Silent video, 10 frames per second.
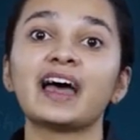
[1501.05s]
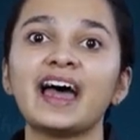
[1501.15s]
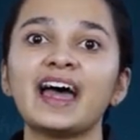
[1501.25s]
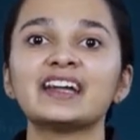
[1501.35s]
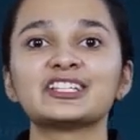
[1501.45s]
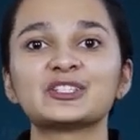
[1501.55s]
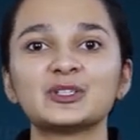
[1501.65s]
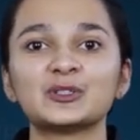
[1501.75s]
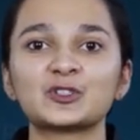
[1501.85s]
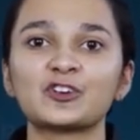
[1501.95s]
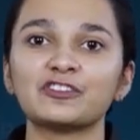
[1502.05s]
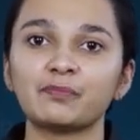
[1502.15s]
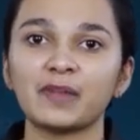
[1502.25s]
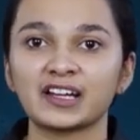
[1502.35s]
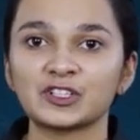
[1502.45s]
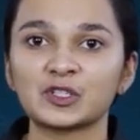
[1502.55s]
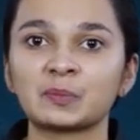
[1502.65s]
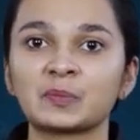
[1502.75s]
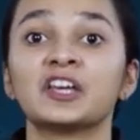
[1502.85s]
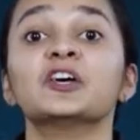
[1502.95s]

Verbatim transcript: and dissolution of partnership.